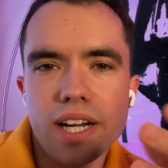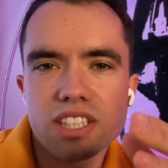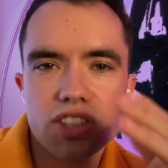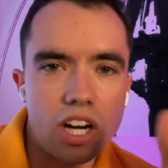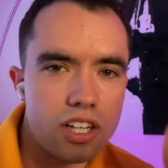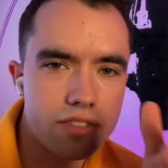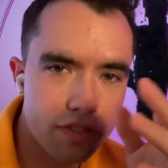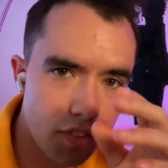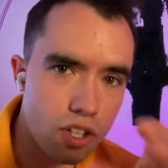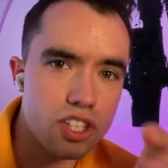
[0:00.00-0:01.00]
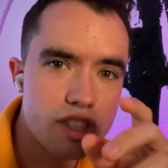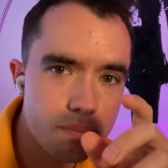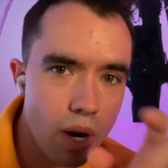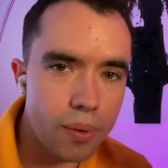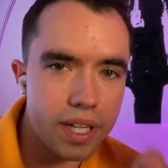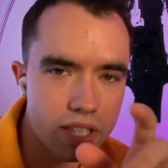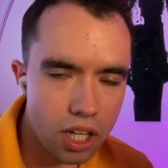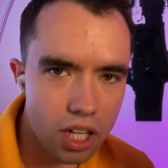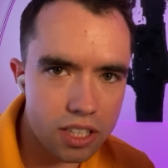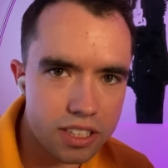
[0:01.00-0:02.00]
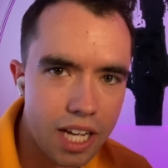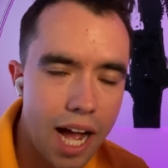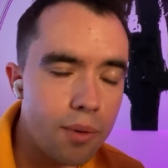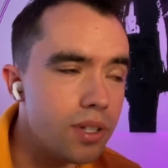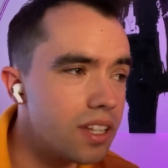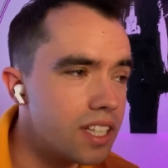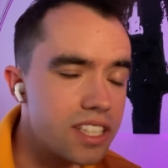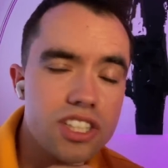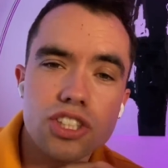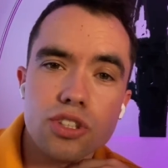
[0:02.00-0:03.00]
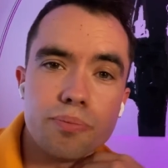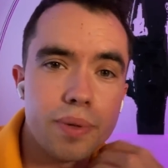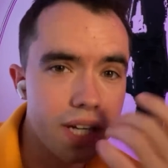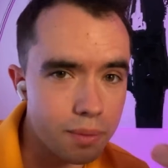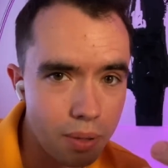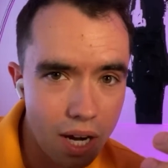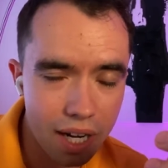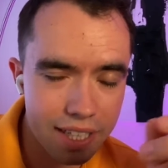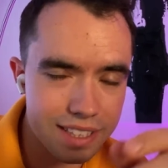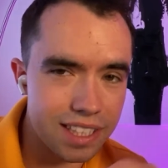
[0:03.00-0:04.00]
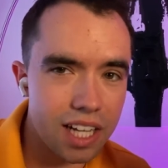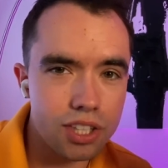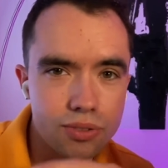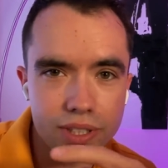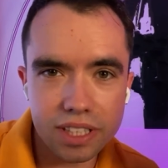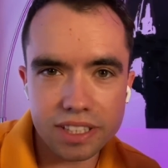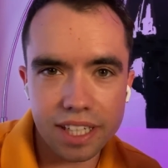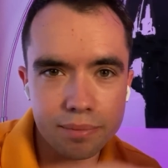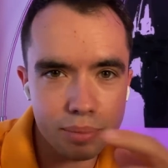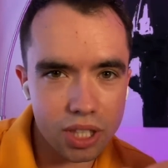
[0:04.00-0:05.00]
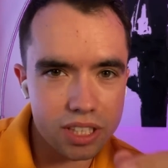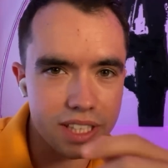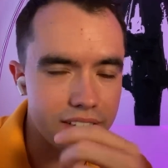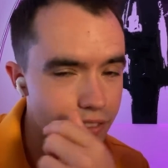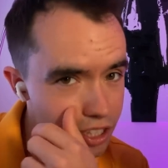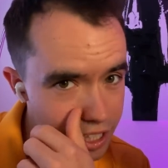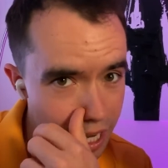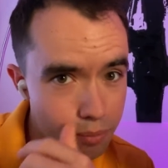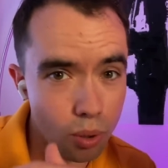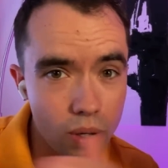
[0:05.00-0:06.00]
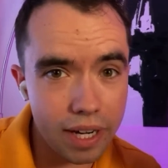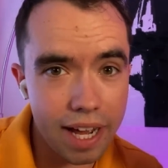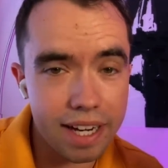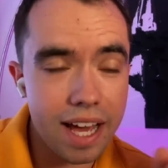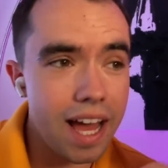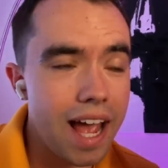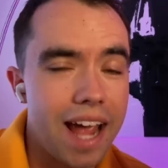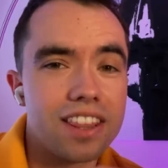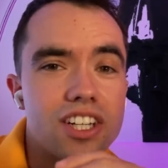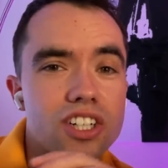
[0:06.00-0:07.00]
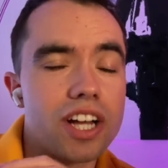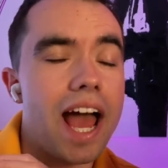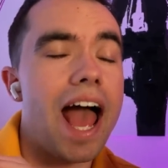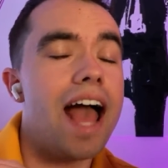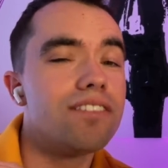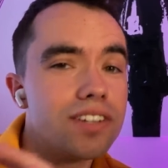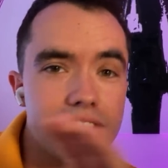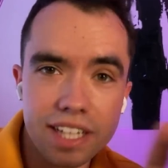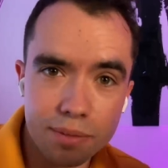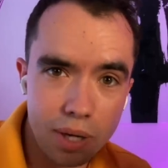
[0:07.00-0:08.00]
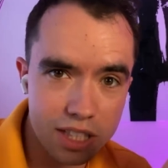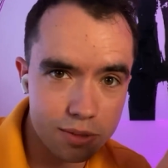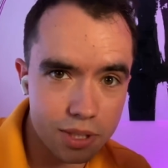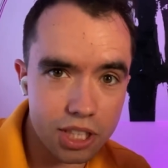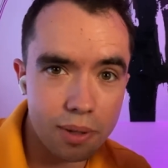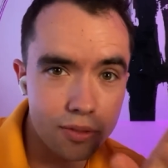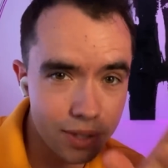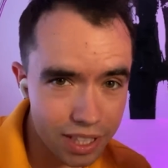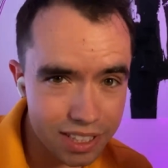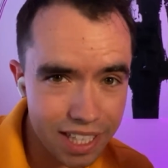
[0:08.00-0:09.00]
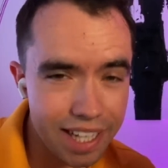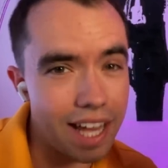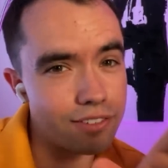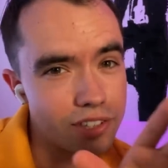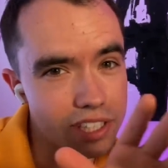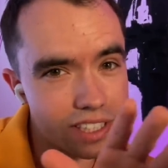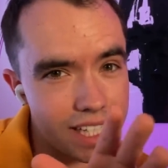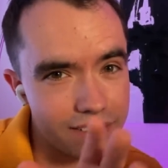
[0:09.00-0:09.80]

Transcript: started first mowing lawns, I would listen to Bigger Pockets and other real estate books like Rich Dad Poor Dad and learned everything I possibly could about real estate and real estate